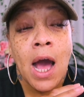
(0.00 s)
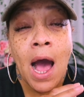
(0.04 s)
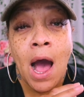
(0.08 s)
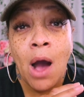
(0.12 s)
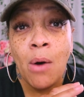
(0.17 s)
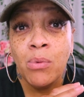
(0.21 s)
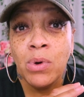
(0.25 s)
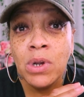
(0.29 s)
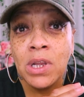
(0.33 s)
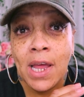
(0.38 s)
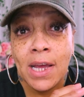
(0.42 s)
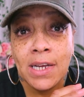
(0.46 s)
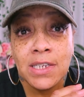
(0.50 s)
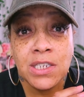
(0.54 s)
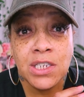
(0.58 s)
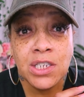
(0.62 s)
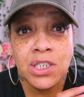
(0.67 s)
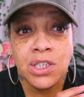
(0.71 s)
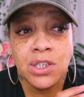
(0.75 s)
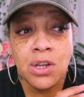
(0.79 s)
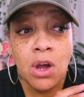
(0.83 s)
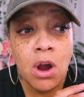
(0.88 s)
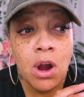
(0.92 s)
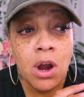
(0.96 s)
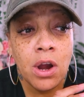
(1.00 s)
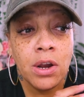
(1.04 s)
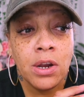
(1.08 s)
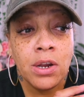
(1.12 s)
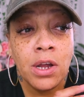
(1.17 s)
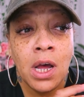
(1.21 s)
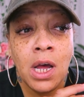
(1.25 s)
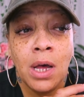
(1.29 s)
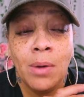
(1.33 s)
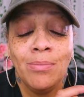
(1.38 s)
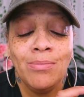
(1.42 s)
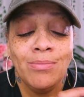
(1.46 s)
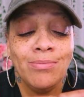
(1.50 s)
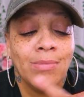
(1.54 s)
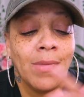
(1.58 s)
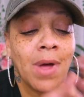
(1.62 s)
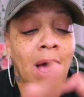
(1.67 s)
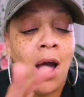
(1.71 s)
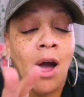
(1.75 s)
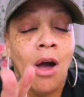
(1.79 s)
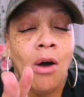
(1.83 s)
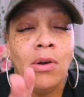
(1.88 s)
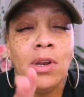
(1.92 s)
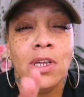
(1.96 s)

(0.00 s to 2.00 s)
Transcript: I would like to start. Um, I